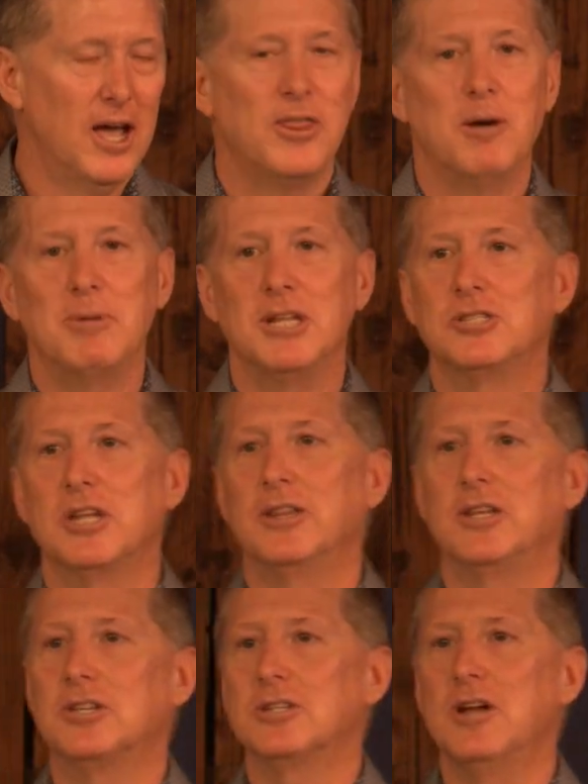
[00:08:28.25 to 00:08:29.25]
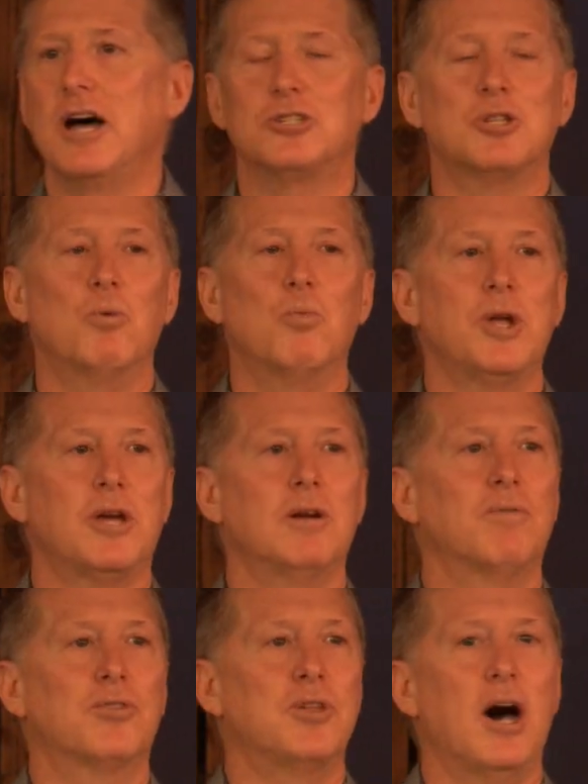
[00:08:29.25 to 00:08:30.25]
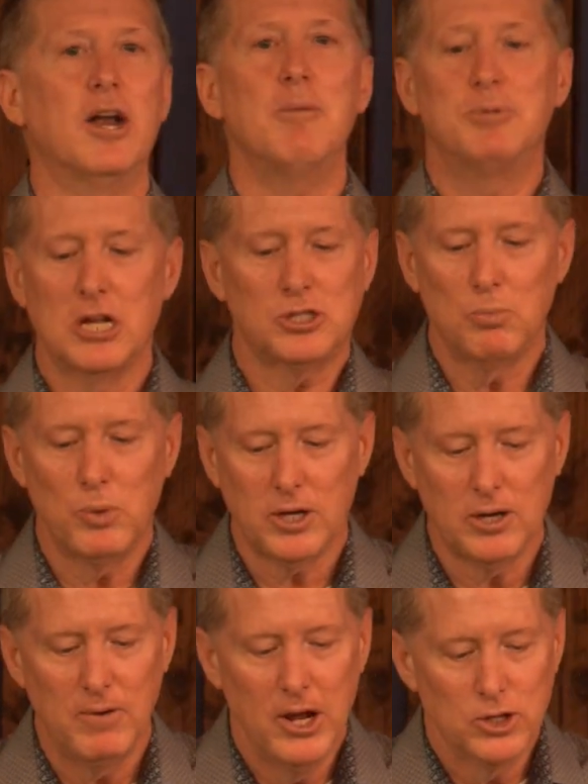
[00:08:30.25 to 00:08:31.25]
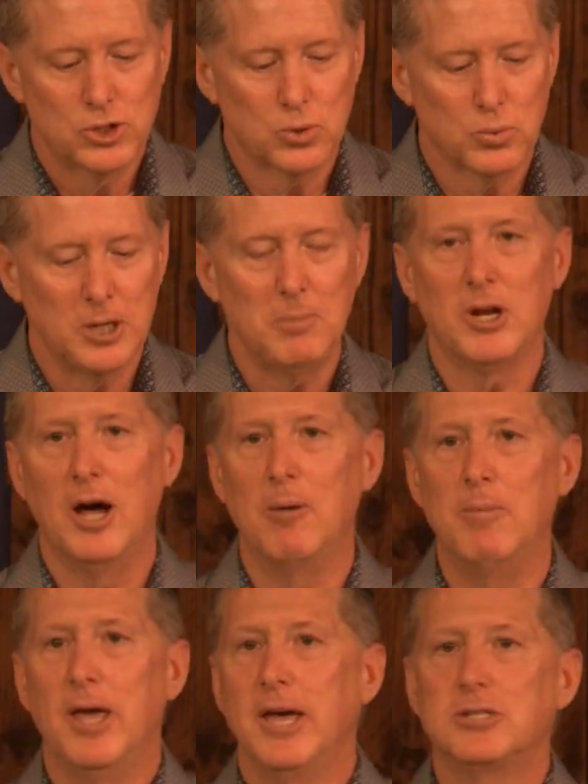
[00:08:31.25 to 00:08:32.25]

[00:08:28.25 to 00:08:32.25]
That means that this is not something we could have thought up. It's not something we could have dreamed up.